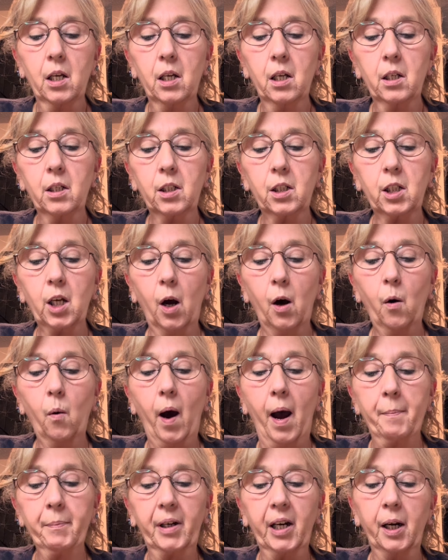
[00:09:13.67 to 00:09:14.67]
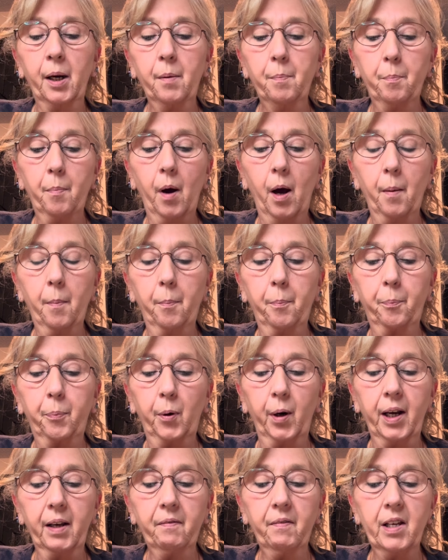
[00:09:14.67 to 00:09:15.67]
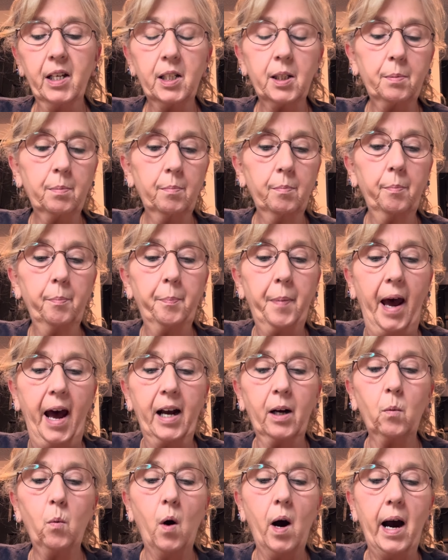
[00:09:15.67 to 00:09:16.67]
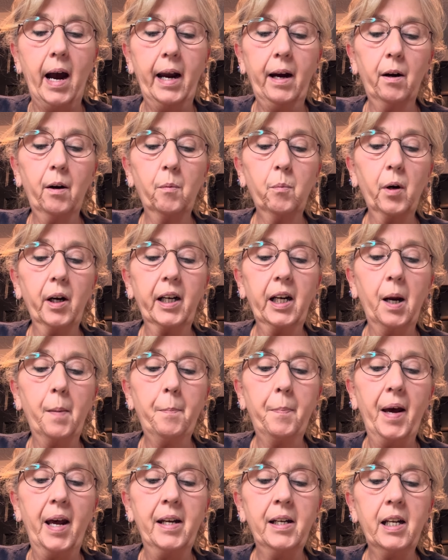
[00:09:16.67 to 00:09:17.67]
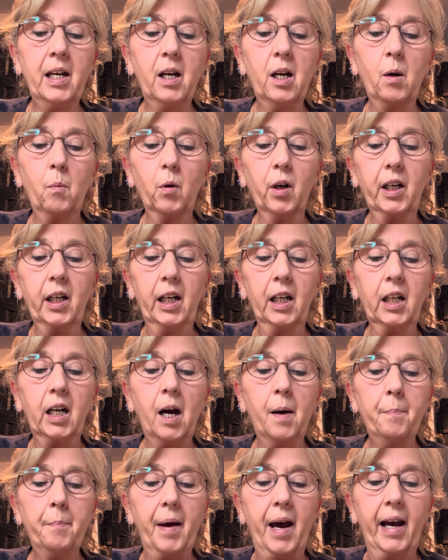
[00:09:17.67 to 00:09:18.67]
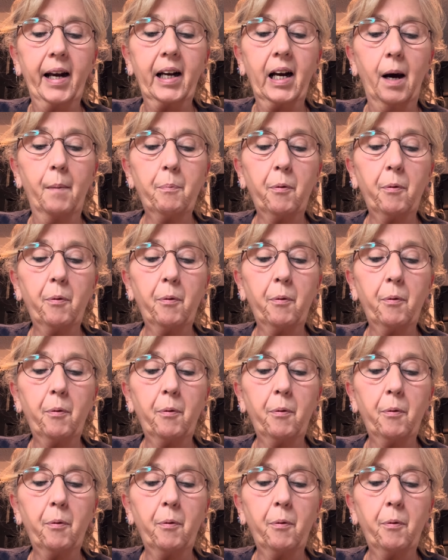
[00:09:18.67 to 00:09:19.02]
So I'm gonna bring this back wire, we're gonna bend it and we're gonna come back up